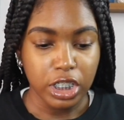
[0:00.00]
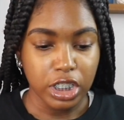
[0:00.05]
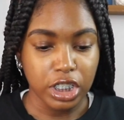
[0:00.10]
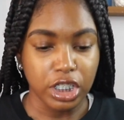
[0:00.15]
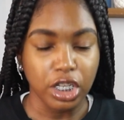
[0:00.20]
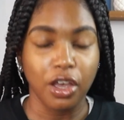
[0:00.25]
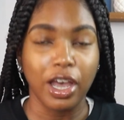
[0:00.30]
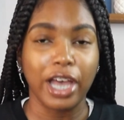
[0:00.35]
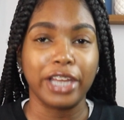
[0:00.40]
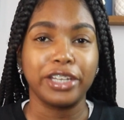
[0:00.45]

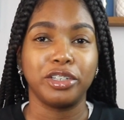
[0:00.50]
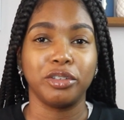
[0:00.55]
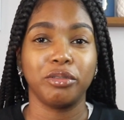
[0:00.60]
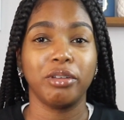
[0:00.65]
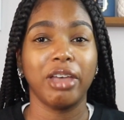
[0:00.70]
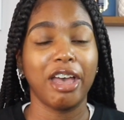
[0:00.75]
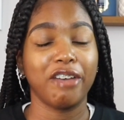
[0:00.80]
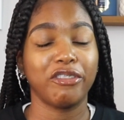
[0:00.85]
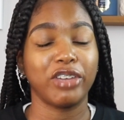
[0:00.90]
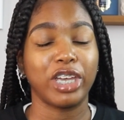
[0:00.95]
so i do
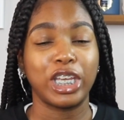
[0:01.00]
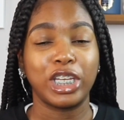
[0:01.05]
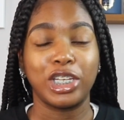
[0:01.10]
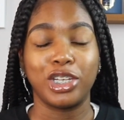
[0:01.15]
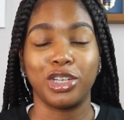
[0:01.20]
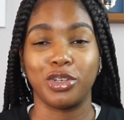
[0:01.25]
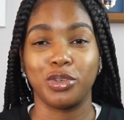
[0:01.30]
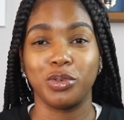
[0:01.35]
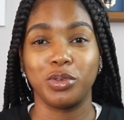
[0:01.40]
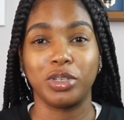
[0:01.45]
have a
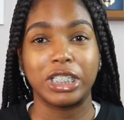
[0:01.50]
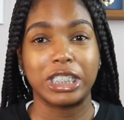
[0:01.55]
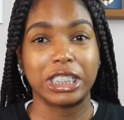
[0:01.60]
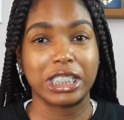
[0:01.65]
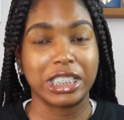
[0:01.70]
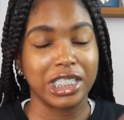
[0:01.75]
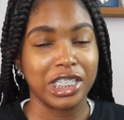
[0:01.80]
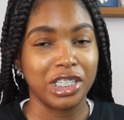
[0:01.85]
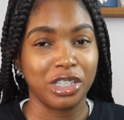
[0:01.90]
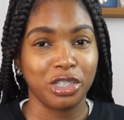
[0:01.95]
new
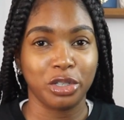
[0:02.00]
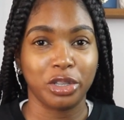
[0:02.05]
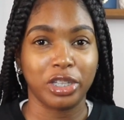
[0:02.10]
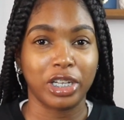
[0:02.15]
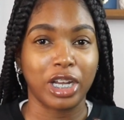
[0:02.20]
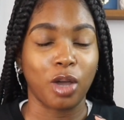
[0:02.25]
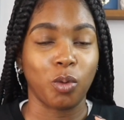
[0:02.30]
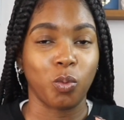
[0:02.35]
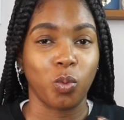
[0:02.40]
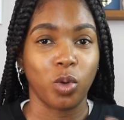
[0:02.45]
concealer that
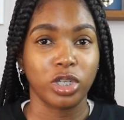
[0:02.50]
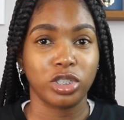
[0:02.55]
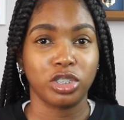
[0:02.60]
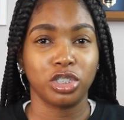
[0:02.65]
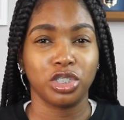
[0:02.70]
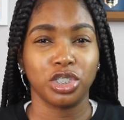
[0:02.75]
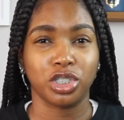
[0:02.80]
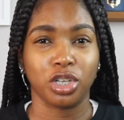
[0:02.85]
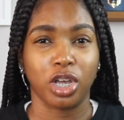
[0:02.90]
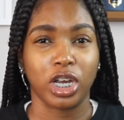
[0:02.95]
i want to
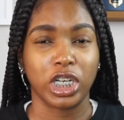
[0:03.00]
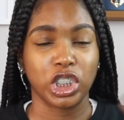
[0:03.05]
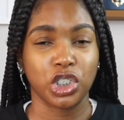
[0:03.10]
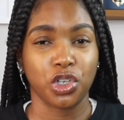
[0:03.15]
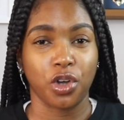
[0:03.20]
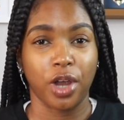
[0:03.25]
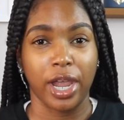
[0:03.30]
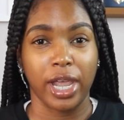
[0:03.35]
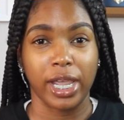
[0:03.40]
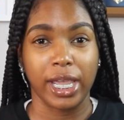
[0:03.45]
start
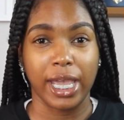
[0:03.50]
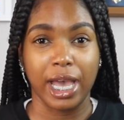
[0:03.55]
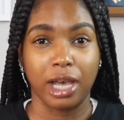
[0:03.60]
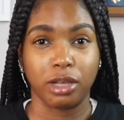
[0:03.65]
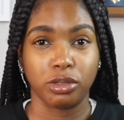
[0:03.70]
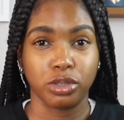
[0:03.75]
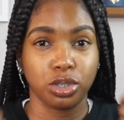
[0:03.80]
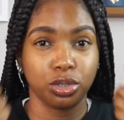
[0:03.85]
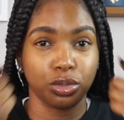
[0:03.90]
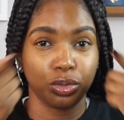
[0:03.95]
trying
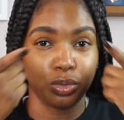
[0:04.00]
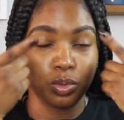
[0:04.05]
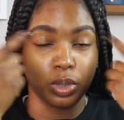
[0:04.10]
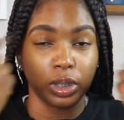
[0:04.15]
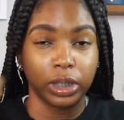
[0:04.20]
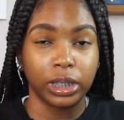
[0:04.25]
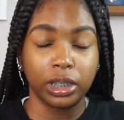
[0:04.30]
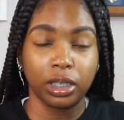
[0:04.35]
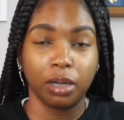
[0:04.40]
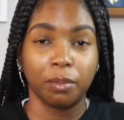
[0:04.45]
out to
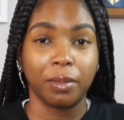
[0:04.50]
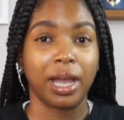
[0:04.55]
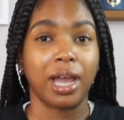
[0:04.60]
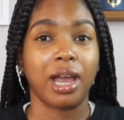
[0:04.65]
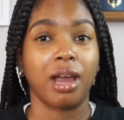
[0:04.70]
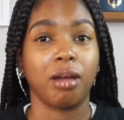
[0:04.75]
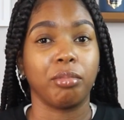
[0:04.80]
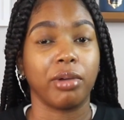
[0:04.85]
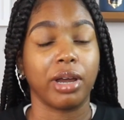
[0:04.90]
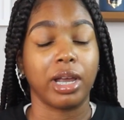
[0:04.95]
clean up my
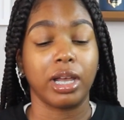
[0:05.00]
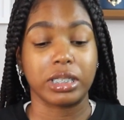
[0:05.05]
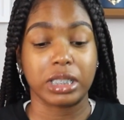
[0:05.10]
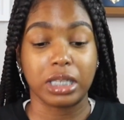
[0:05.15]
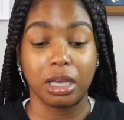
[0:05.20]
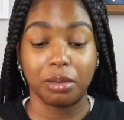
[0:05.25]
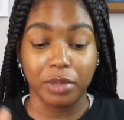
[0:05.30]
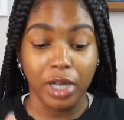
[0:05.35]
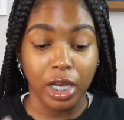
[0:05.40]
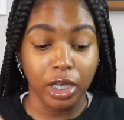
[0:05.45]
eyebrows
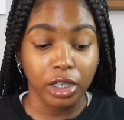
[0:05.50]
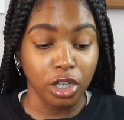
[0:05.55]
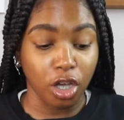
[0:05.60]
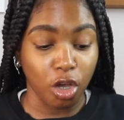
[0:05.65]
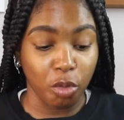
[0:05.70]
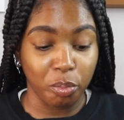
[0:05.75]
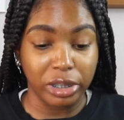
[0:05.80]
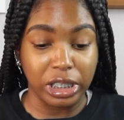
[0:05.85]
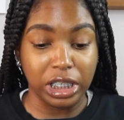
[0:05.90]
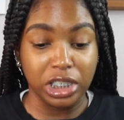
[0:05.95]
i'm not going to
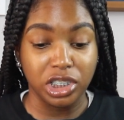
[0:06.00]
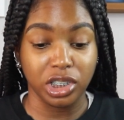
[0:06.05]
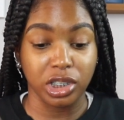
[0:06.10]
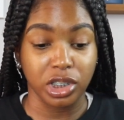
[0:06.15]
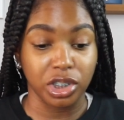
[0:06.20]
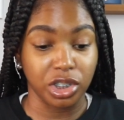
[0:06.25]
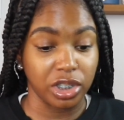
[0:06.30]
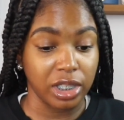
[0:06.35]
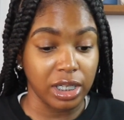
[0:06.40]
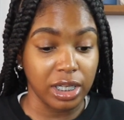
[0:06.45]
open it
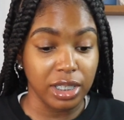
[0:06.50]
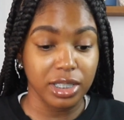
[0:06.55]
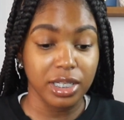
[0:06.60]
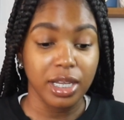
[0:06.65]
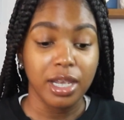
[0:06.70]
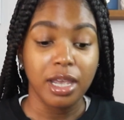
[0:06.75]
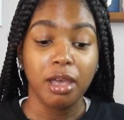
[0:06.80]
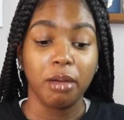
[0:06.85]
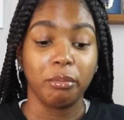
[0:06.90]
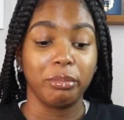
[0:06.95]
just yet
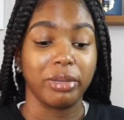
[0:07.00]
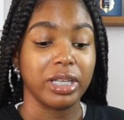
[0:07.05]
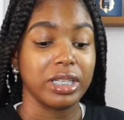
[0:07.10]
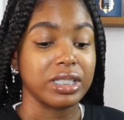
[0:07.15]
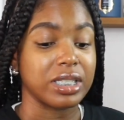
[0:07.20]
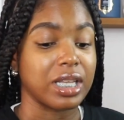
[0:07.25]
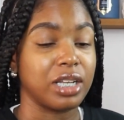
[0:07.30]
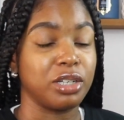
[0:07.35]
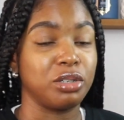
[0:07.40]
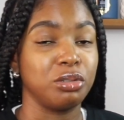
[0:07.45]
because
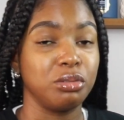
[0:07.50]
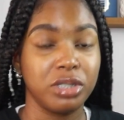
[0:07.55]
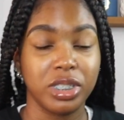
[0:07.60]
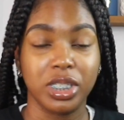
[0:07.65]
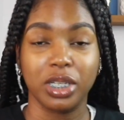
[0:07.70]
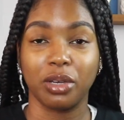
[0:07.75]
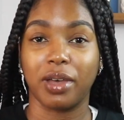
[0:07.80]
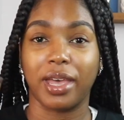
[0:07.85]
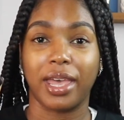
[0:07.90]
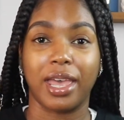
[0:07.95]
i do
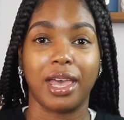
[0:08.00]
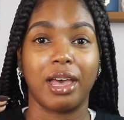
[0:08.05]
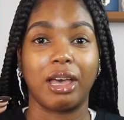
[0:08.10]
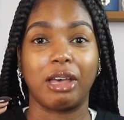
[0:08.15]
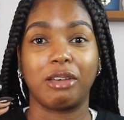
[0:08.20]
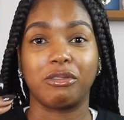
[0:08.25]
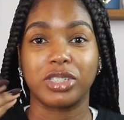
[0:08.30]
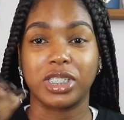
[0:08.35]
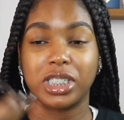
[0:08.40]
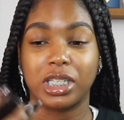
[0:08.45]
still
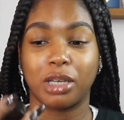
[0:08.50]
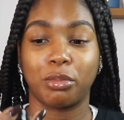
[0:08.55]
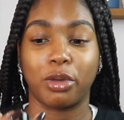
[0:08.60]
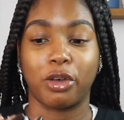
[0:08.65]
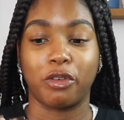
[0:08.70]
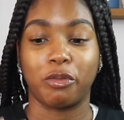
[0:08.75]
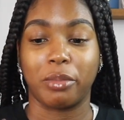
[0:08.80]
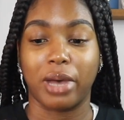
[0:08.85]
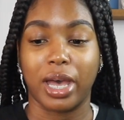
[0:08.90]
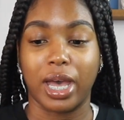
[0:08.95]
have some
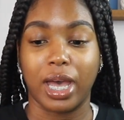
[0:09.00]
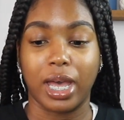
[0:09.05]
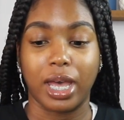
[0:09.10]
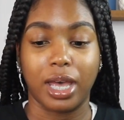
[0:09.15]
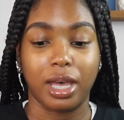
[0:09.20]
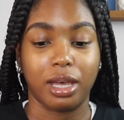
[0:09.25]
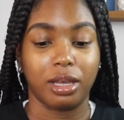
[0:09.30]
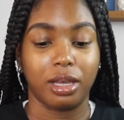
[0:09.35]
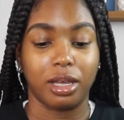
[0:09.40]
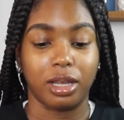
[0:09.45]
of my
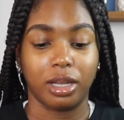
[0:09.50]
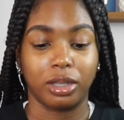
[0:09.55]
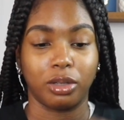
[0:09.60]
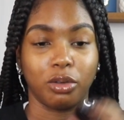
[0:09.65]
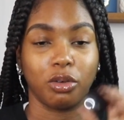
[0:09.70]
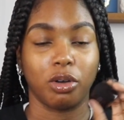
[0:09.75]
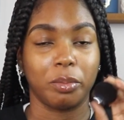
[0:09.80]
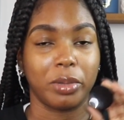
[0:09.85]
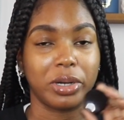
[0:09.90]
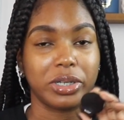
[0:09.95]
uh,
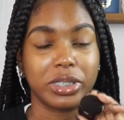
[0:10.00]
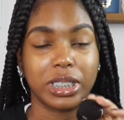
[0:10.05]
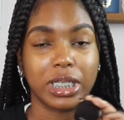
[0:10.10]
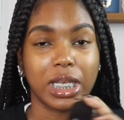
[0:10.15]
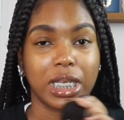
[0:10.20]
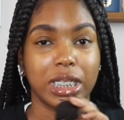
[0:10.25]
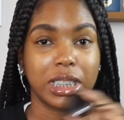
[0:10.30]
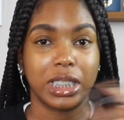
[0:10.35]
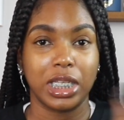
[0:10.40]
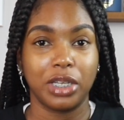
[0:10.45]
laura
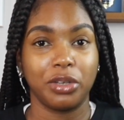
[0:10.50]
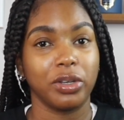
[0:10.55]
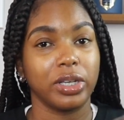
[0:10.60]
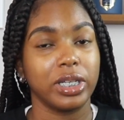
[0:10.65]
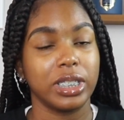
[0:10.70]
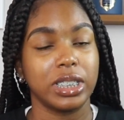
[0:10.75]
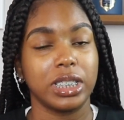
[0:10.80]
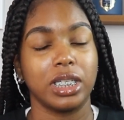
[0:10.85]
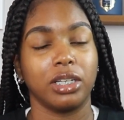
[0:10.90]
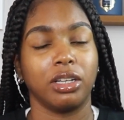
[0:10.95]
mercier secret
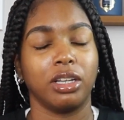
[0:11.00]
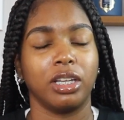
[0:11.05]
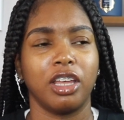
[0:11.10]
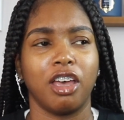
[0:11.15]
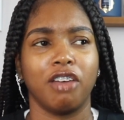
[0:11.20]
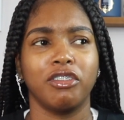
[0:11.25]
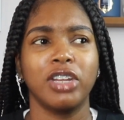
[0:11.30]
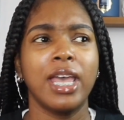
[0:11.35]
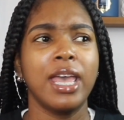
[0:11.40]
concealer